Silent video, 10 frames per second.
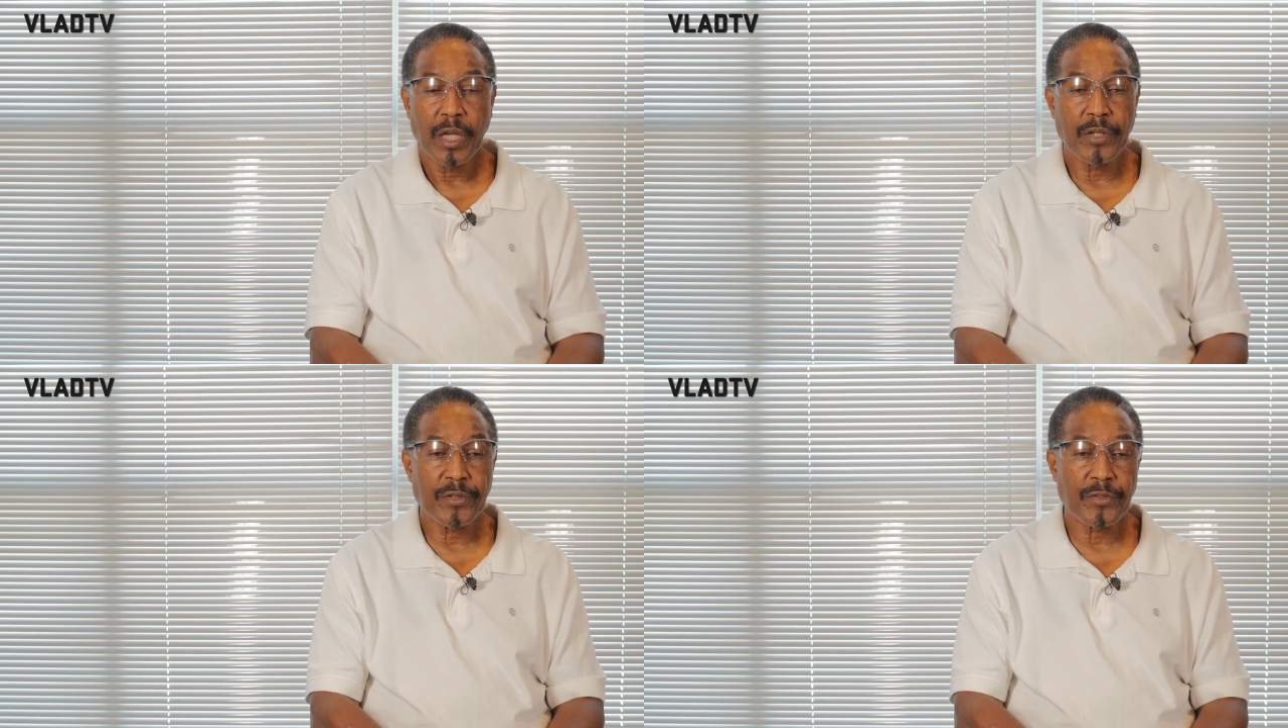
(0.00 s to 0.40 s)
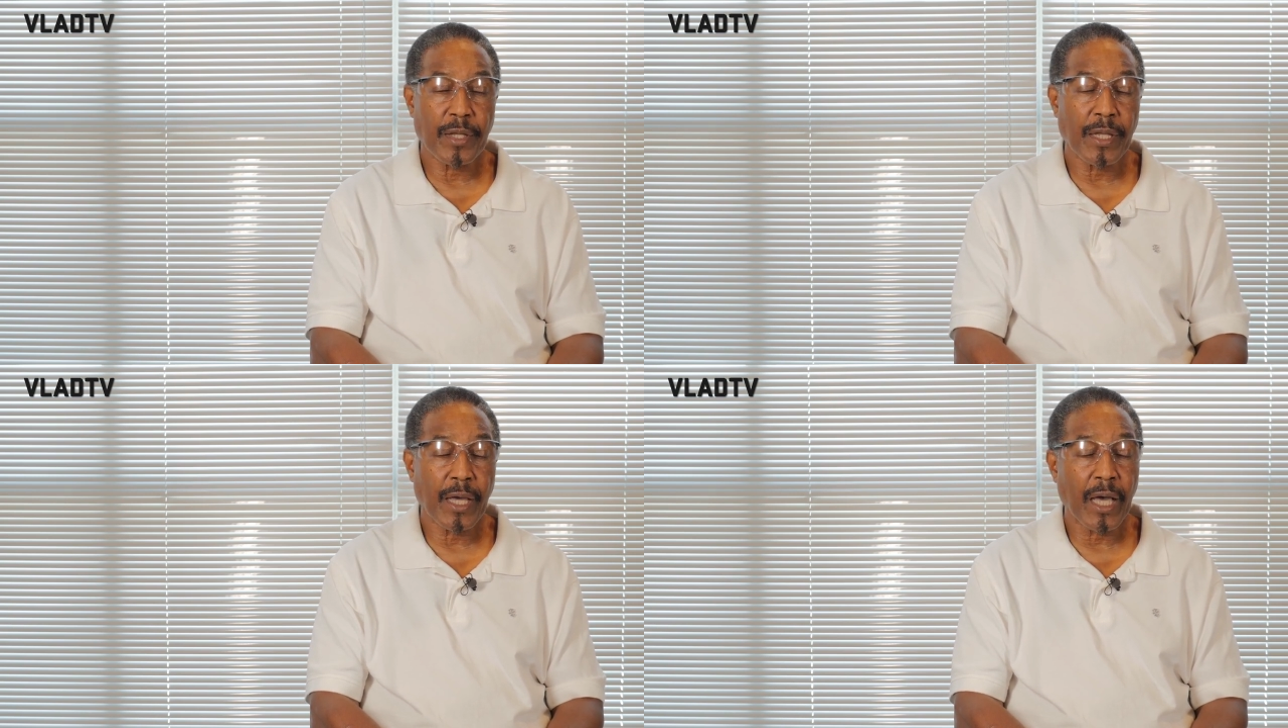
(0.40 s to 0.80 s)
and say,
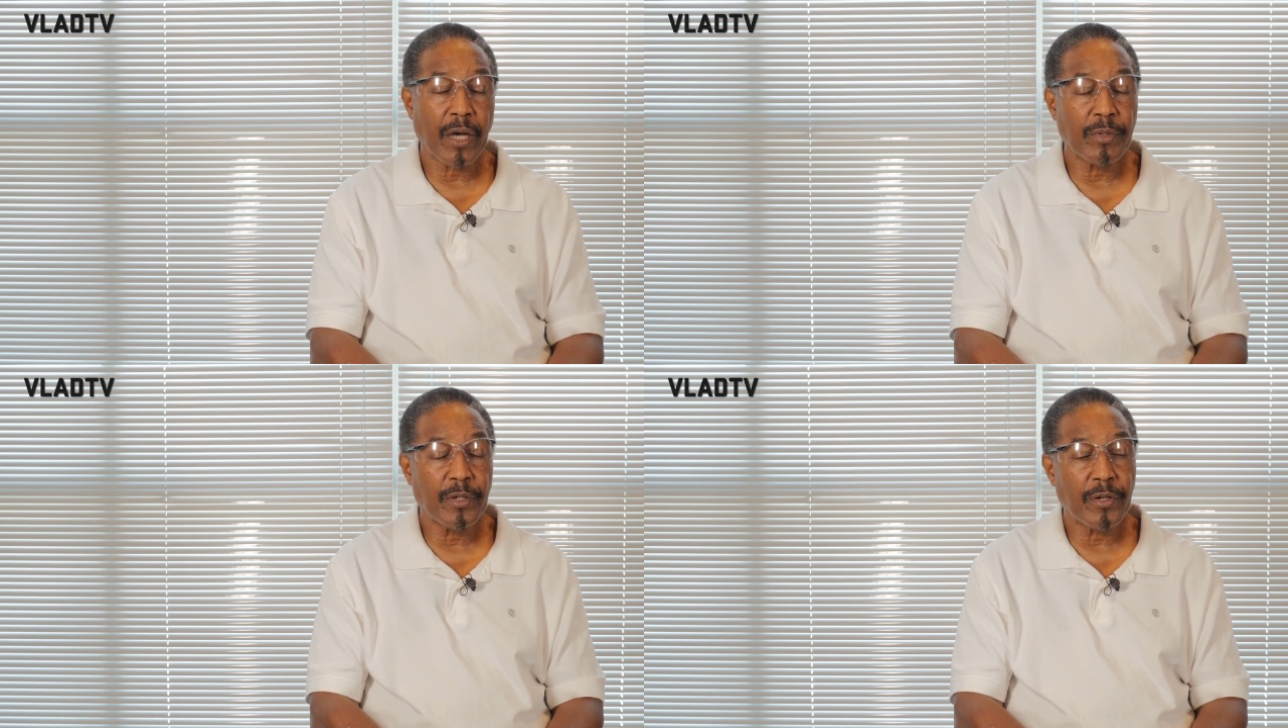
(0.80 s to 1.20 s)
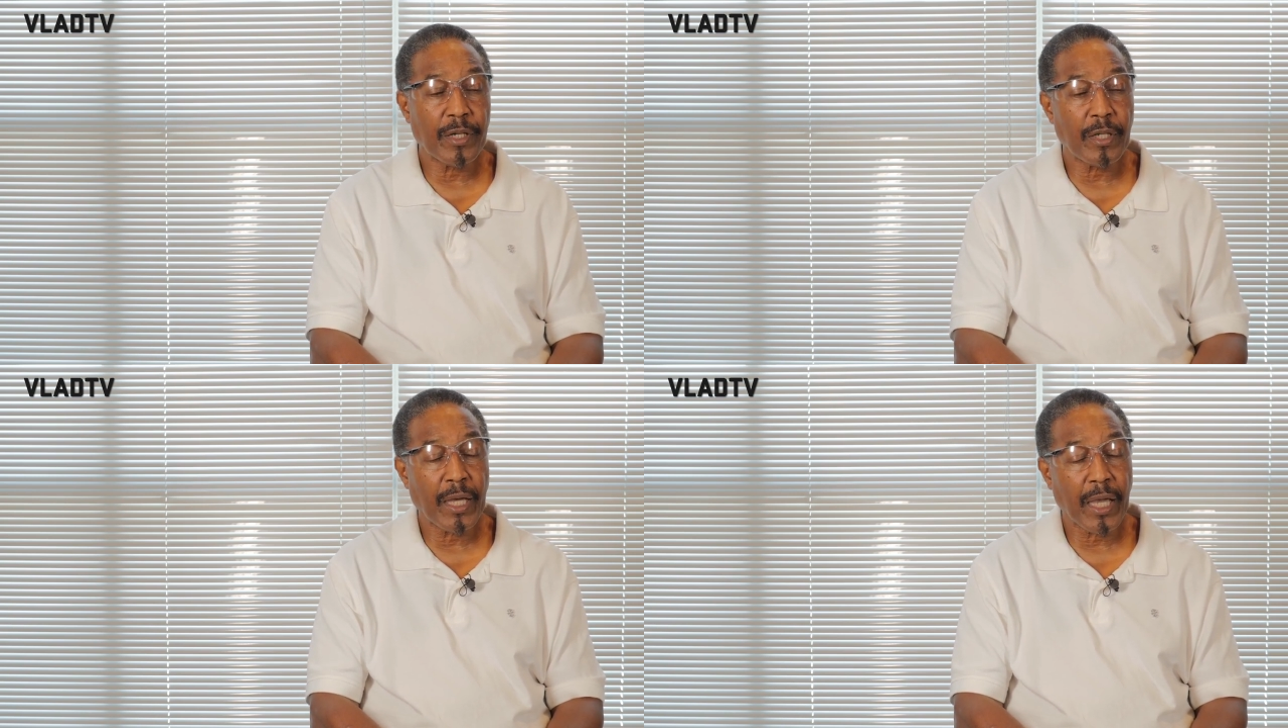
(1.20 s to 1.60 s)
so now how are we gonna
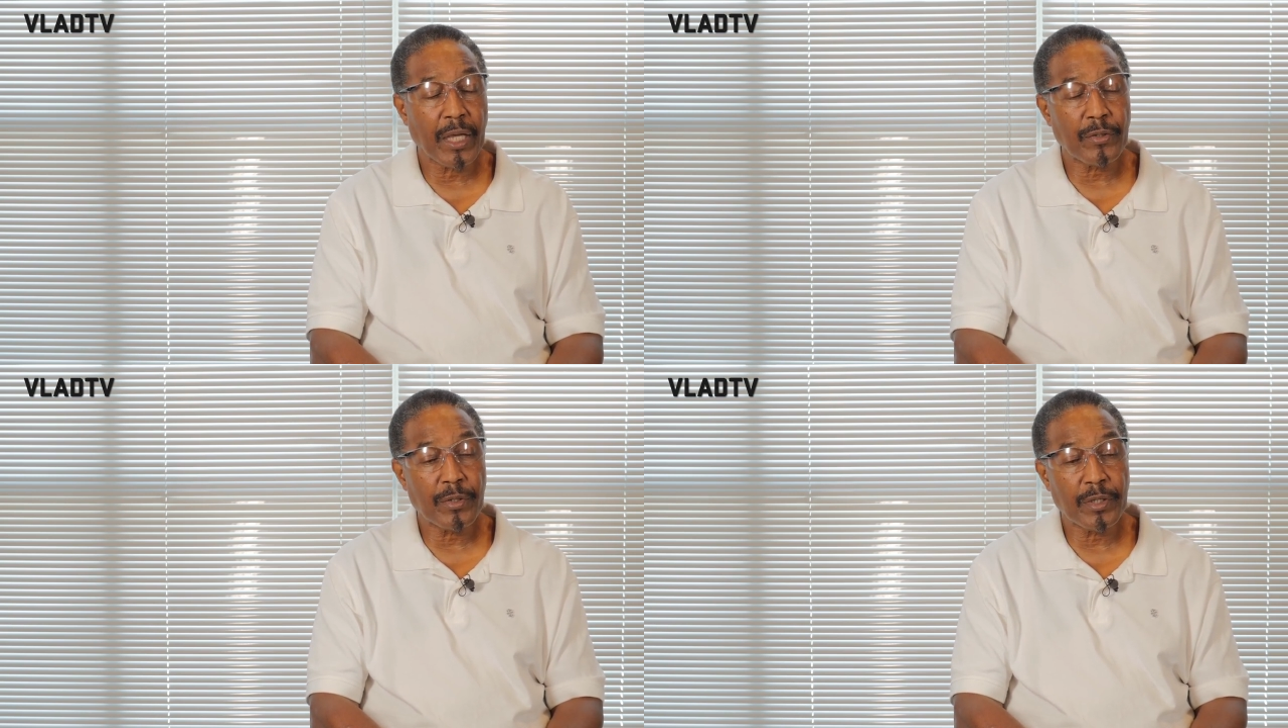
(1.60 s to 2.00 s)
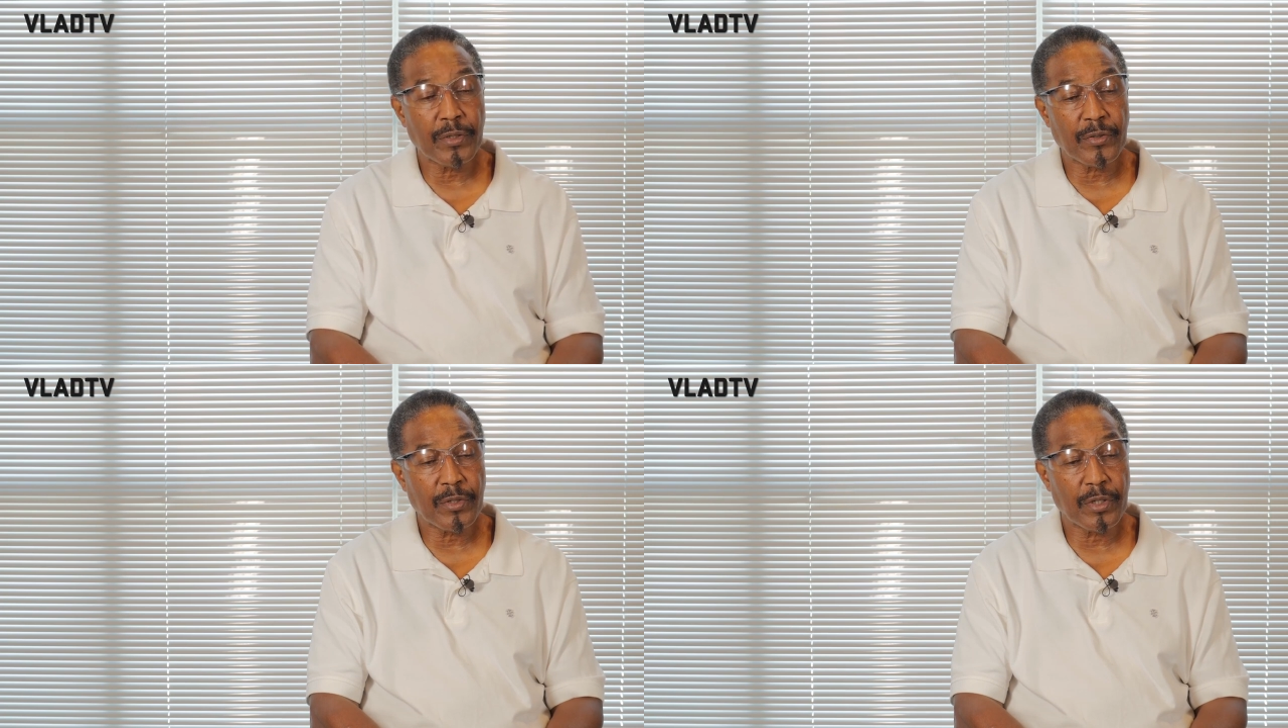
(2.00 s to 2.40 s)
help handle
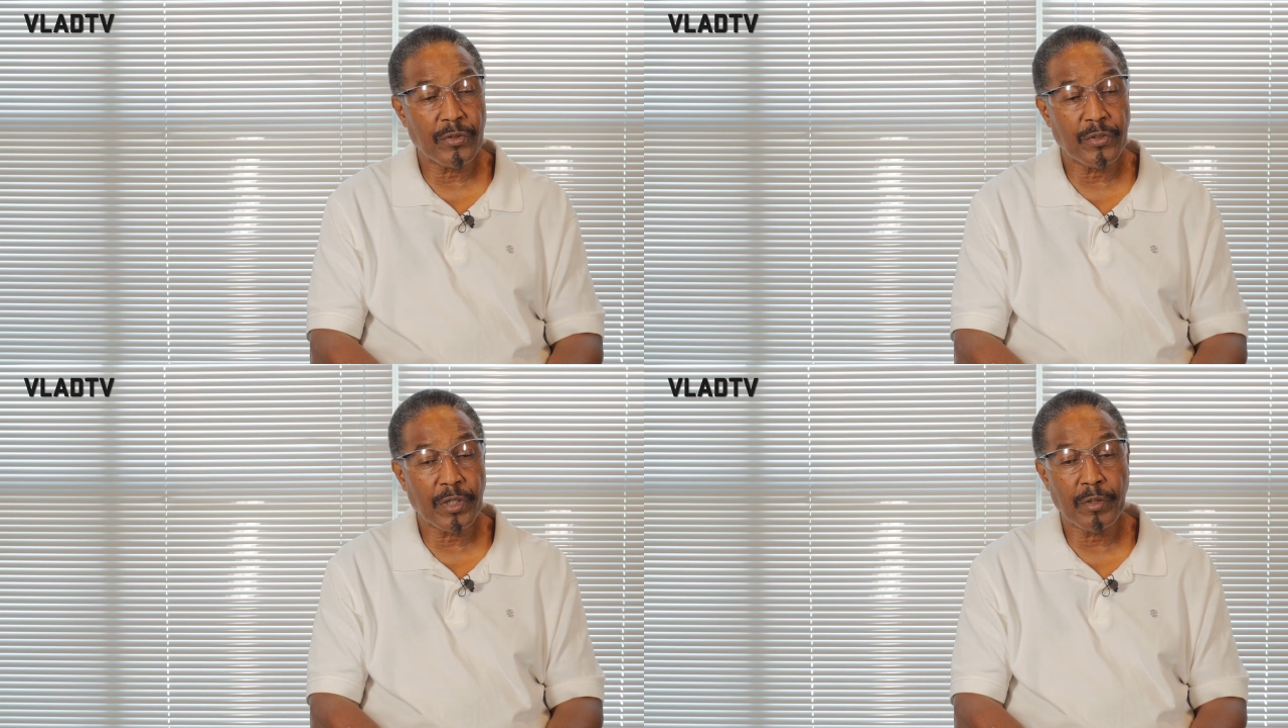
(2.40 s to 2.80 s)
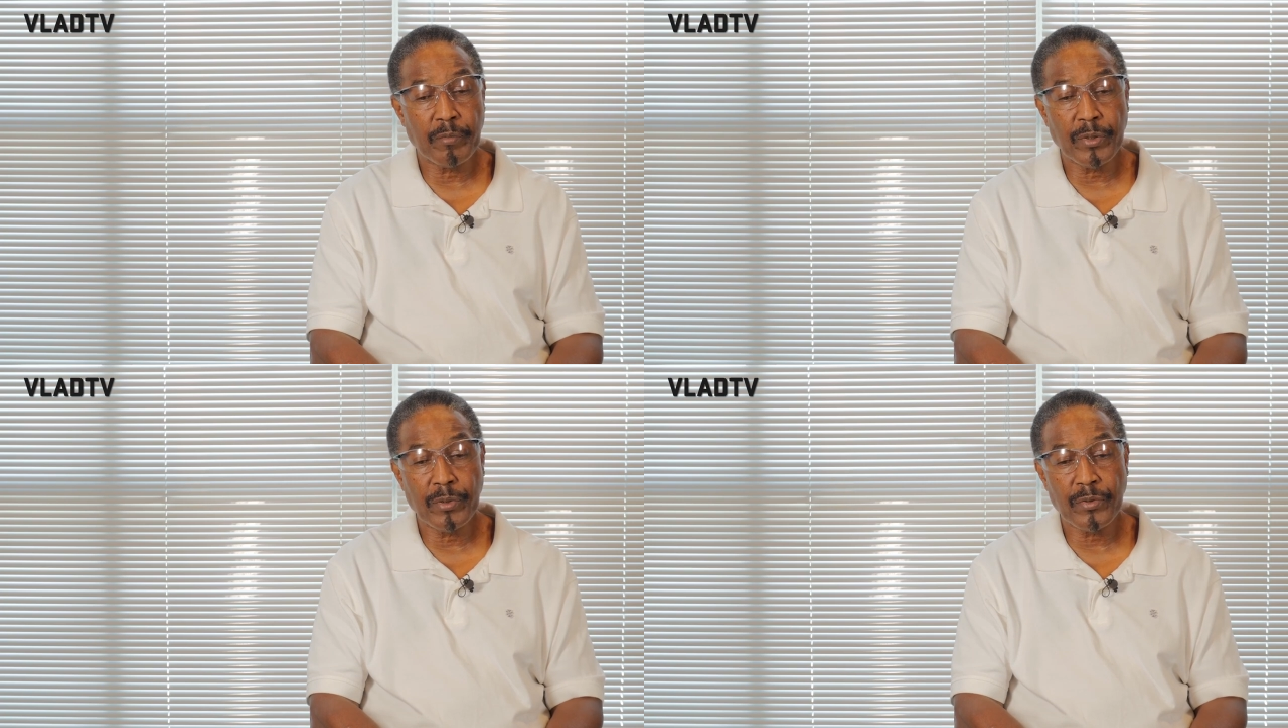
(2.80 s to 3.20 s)
these these
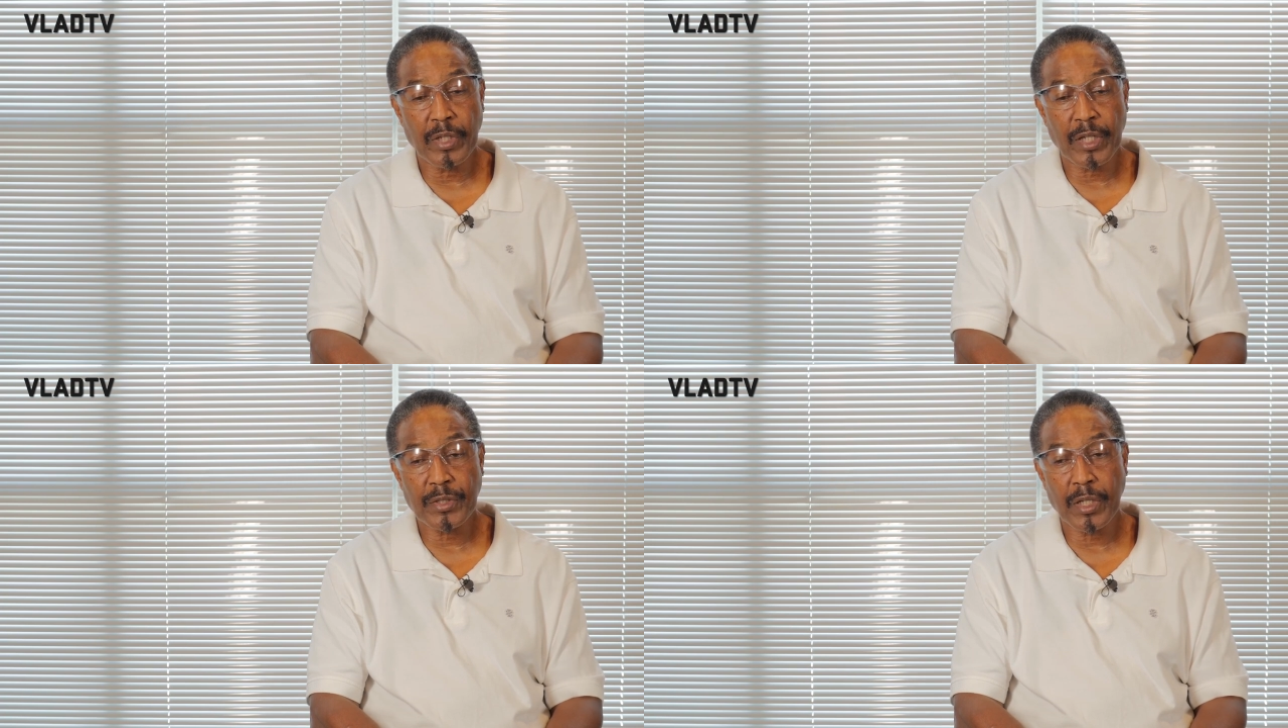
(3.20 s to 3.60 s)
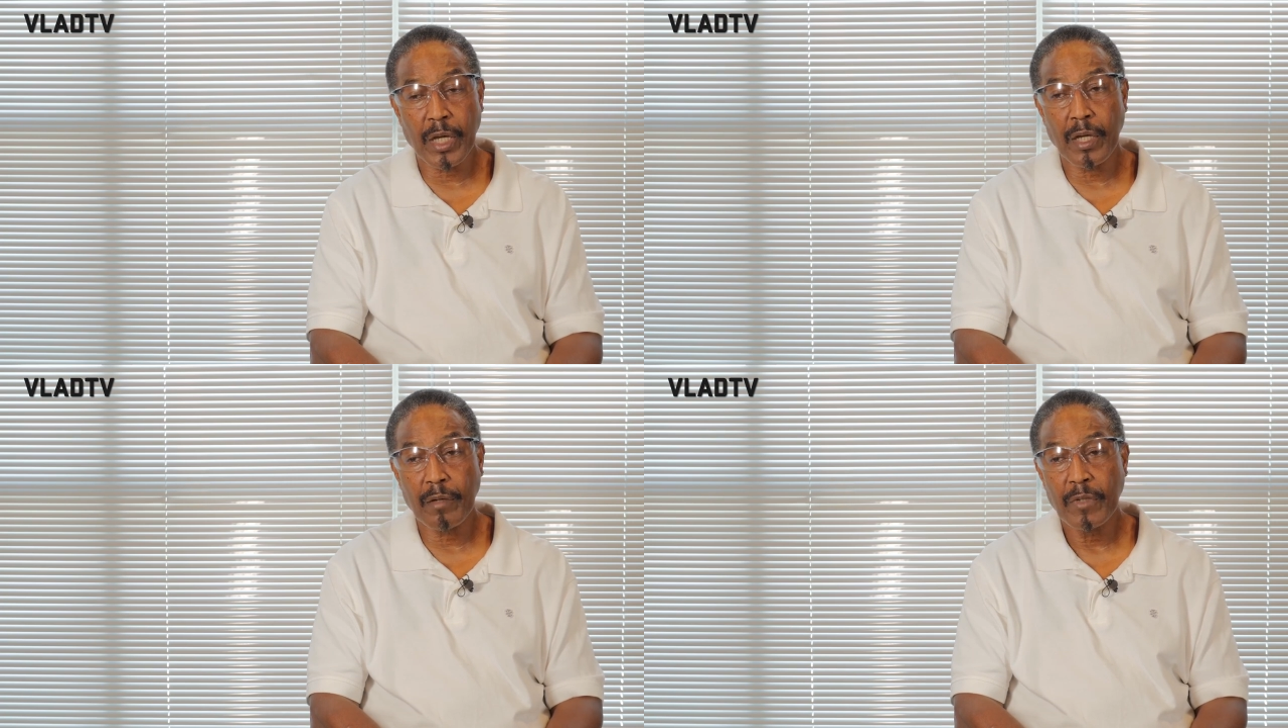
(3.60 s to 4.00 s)
jigaboos next
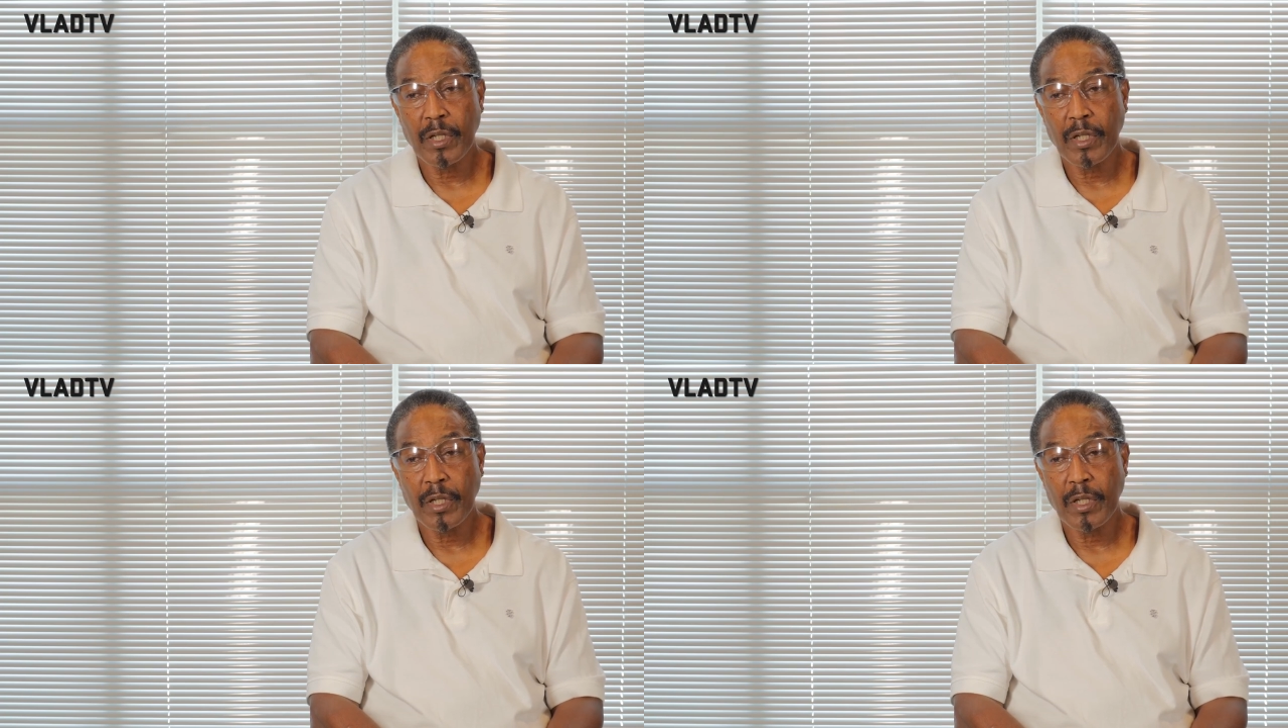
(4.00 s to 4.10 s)
time,